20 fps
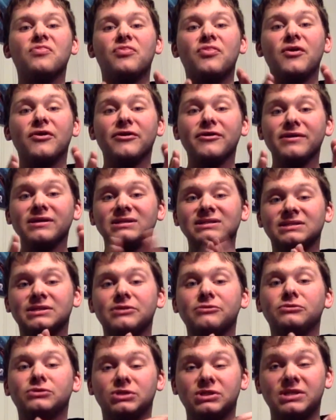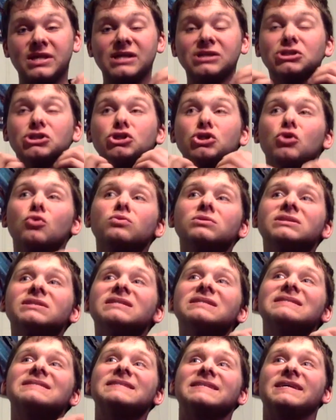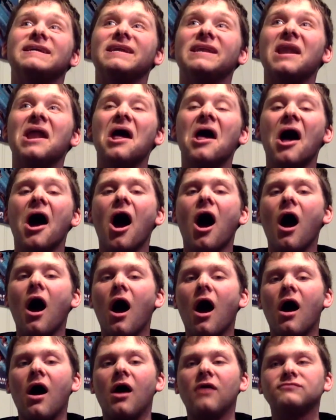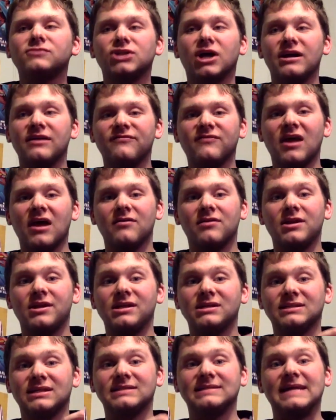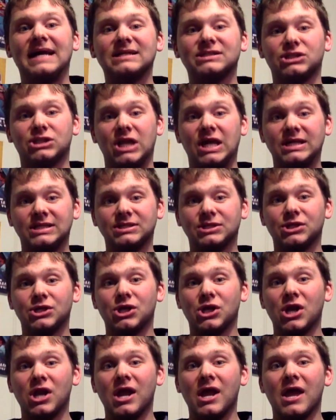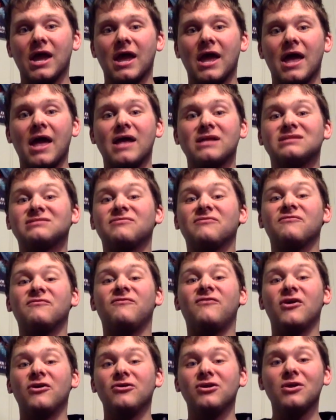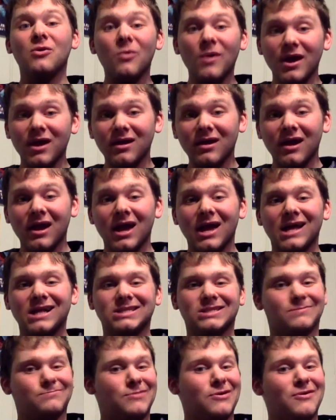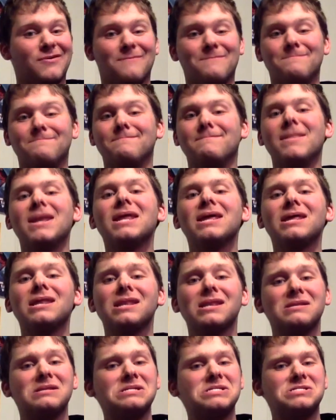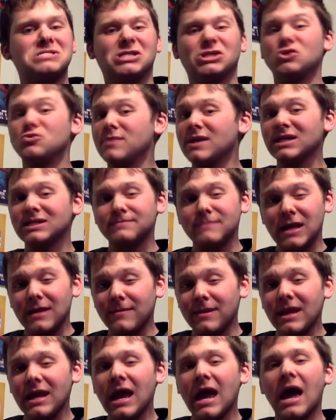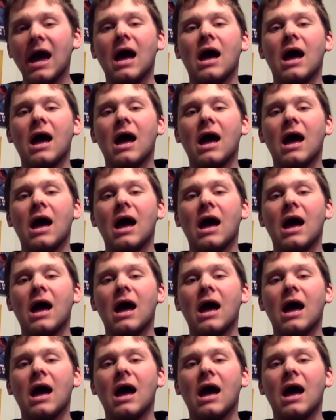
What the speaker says: It shows the scene of John F. Kennedy's assassination. It's very quick. It's about a minute, 2 minutes maybe.